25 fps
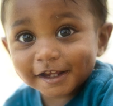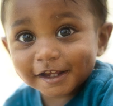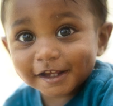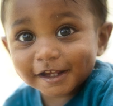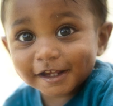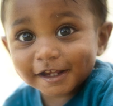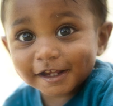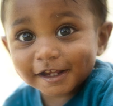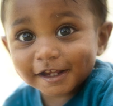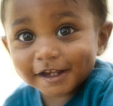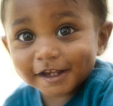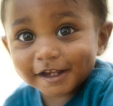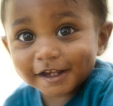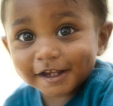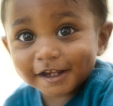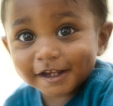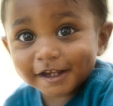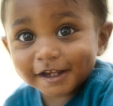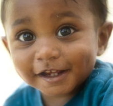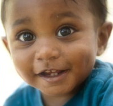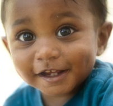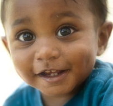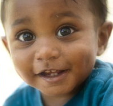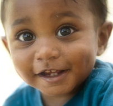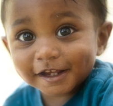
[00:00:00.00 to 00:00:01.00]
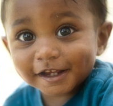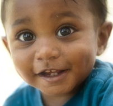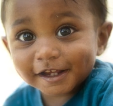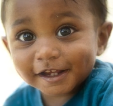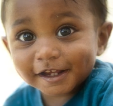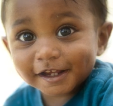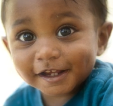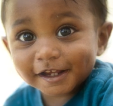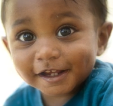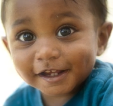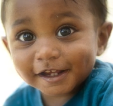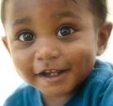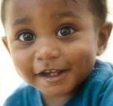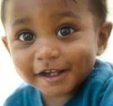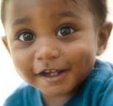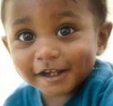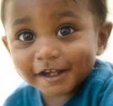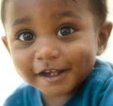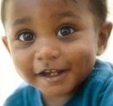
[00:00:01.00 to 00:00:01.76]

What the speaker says: Nobody speaks.